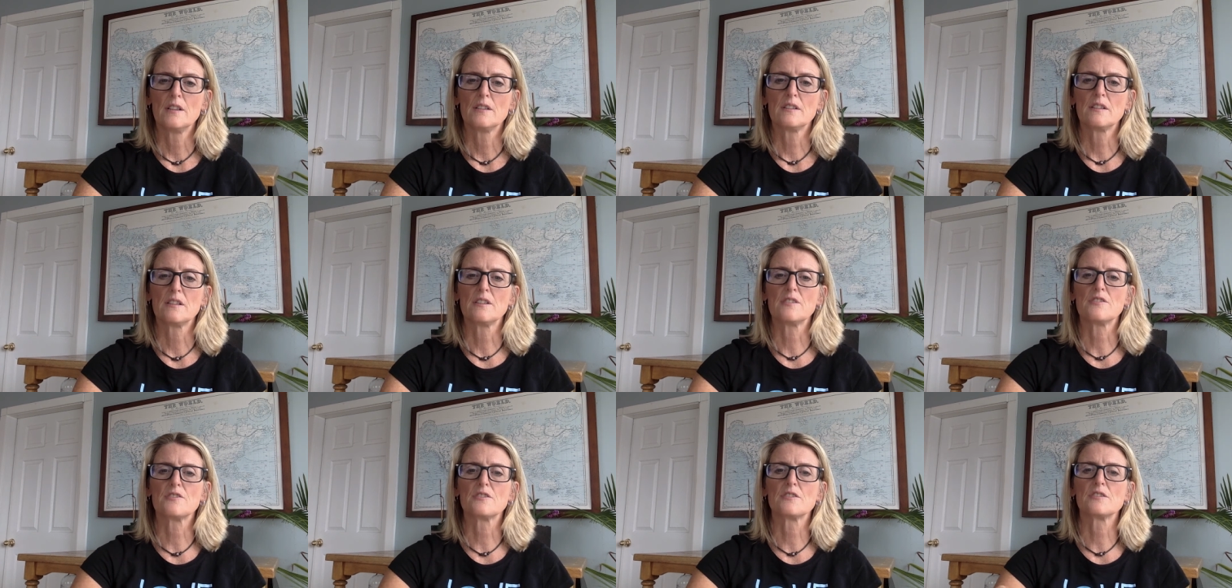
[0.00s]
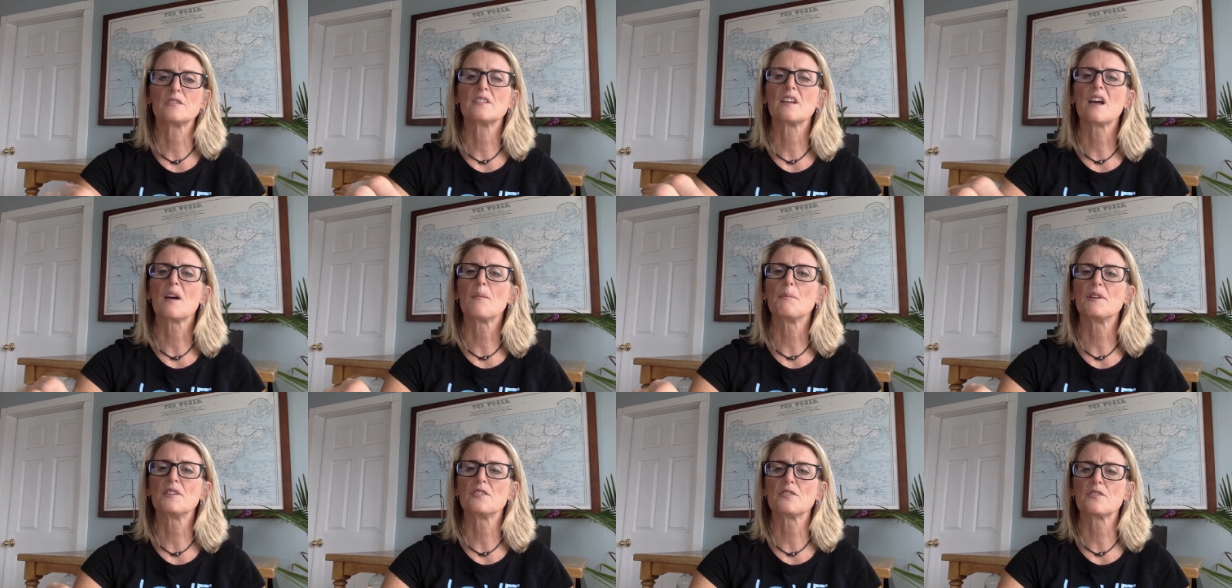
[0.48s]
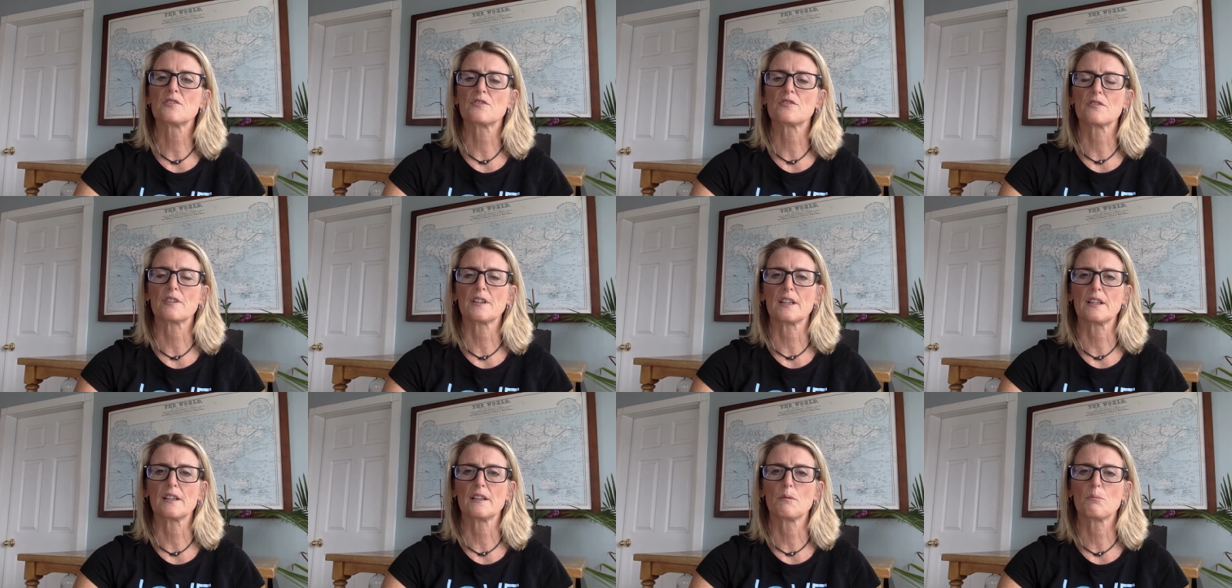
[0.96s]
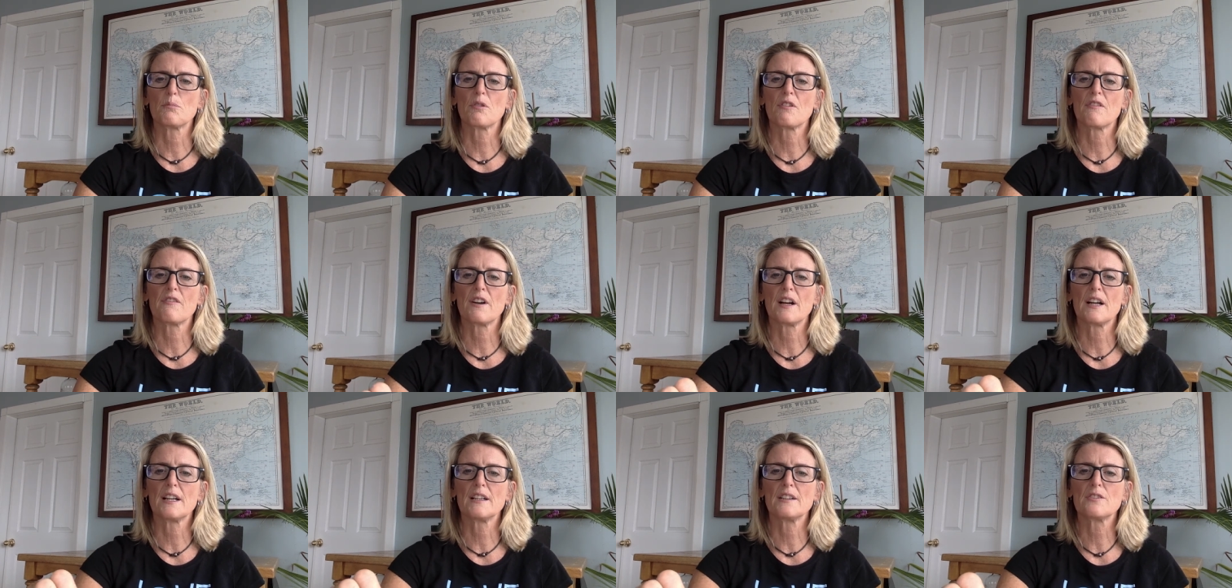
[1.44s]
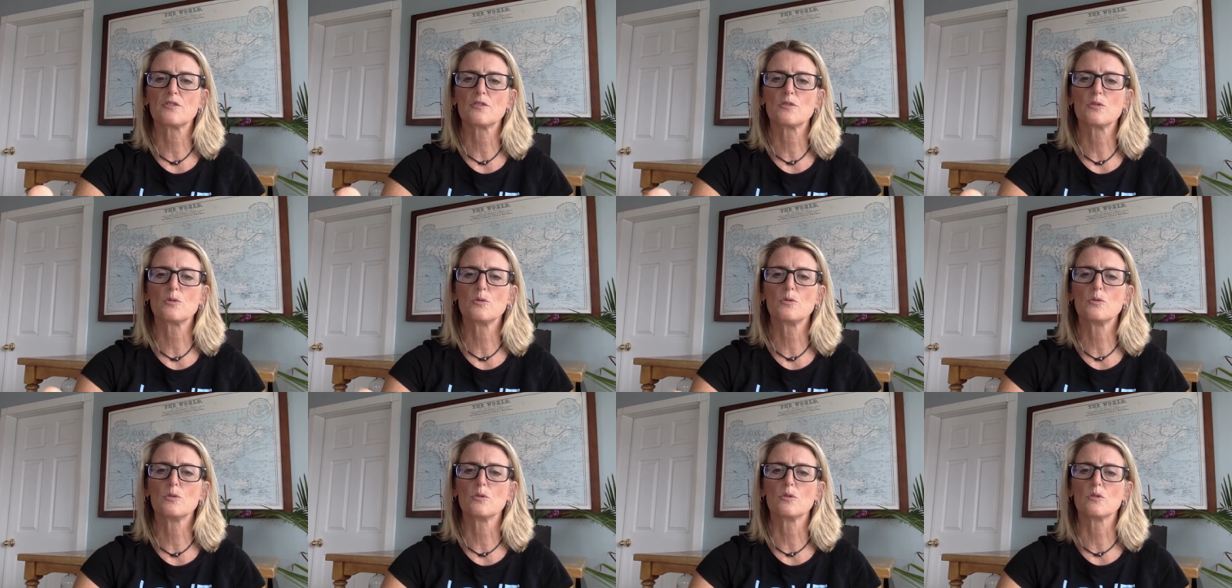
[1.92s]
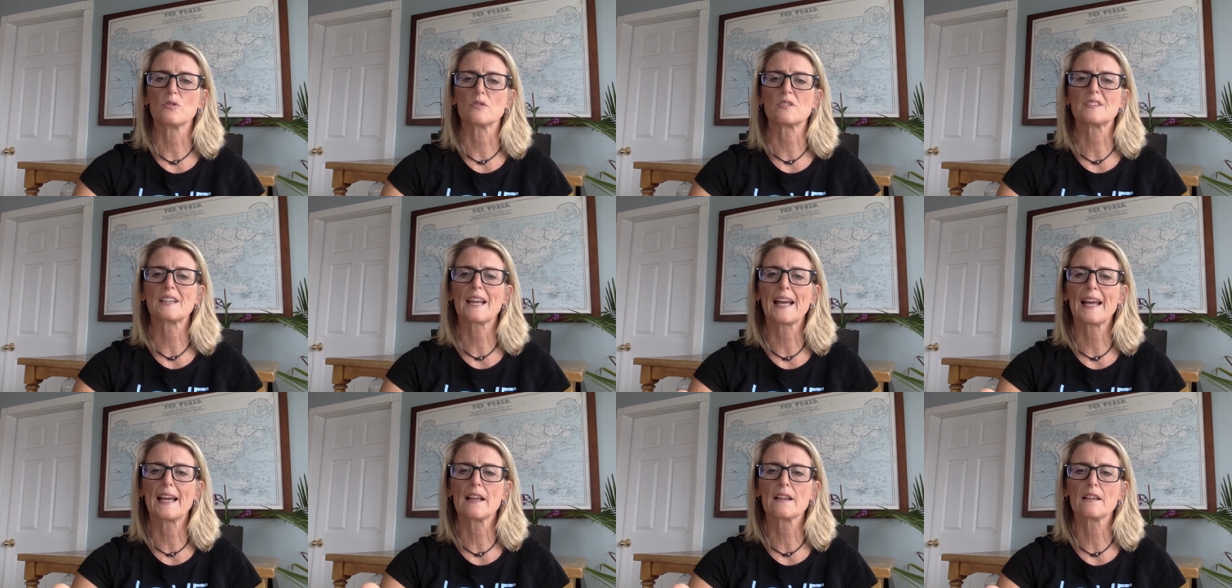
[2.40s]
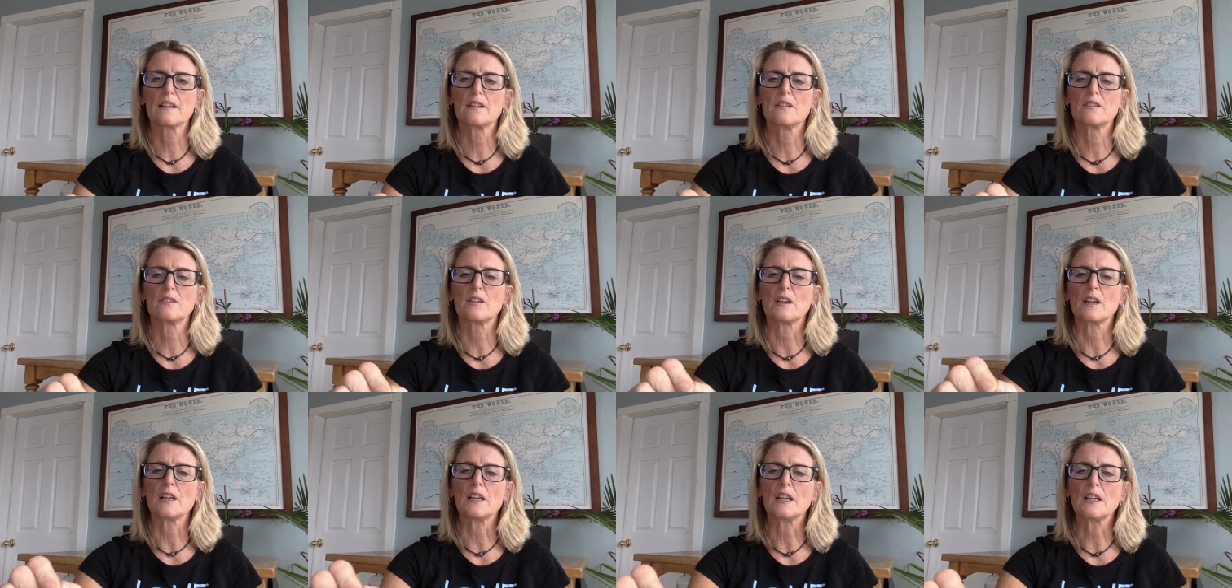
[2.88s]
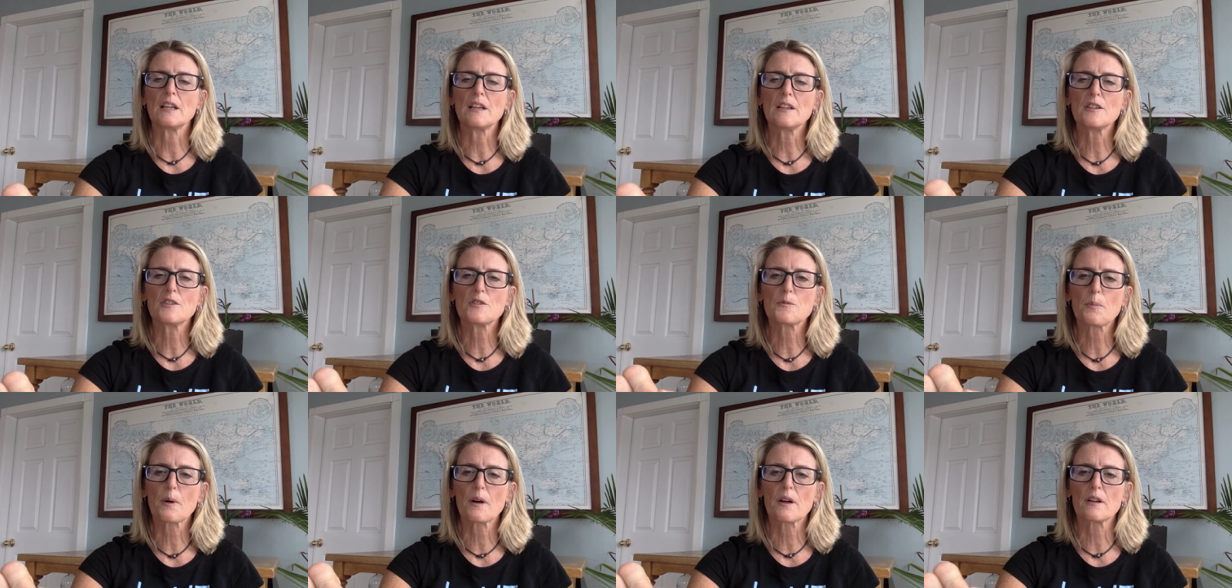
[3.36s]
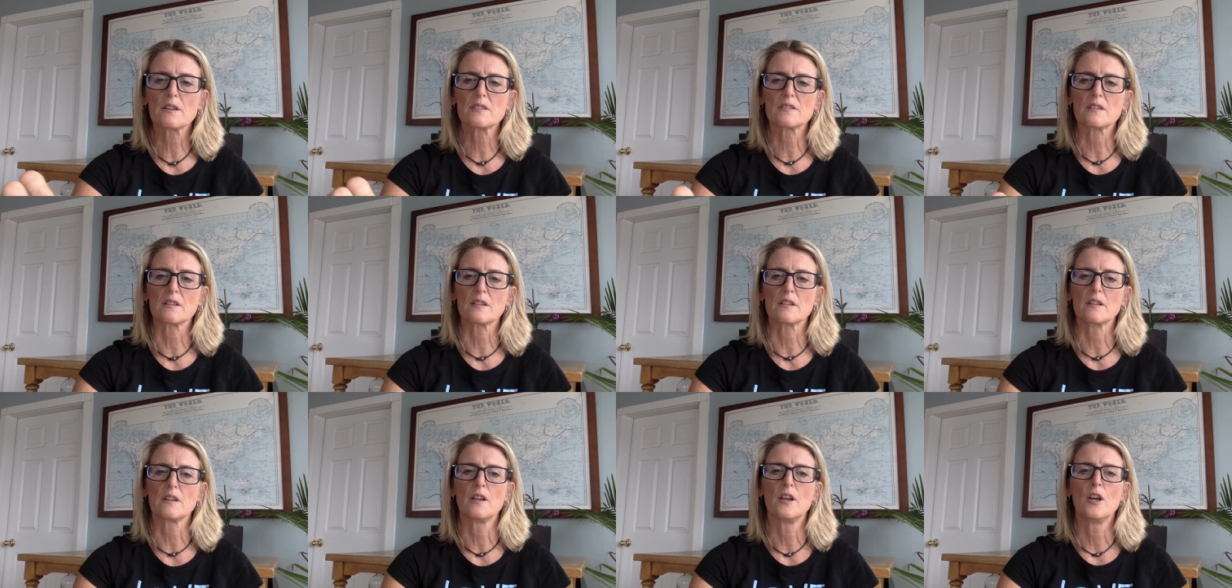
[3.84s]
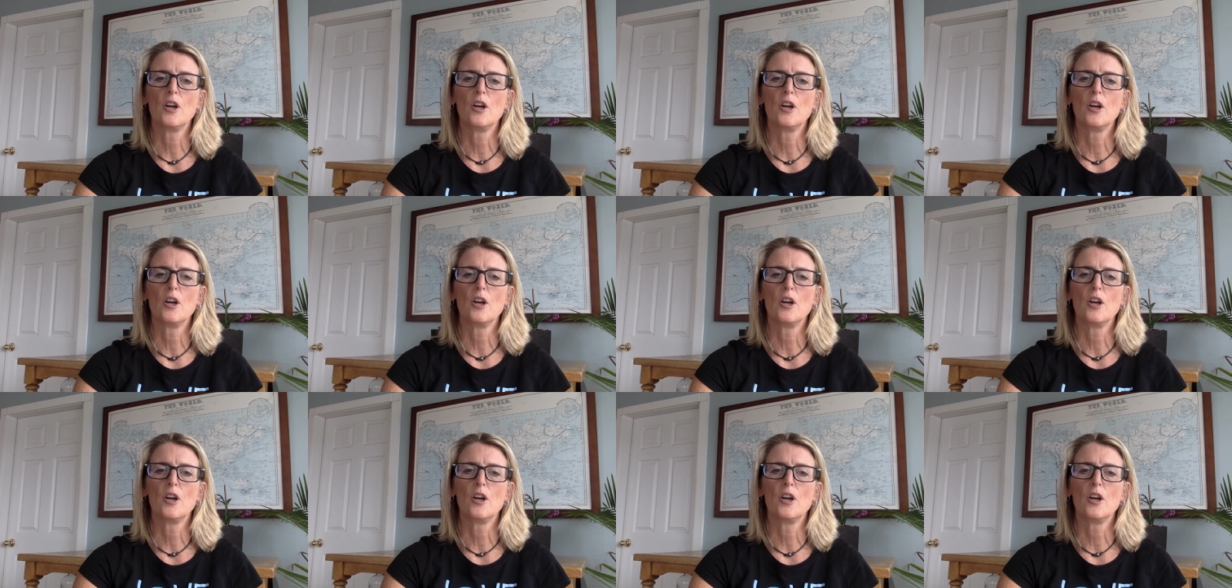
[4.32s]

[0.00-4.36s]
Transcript: Teachers demonstrate and provide tools tailored to each person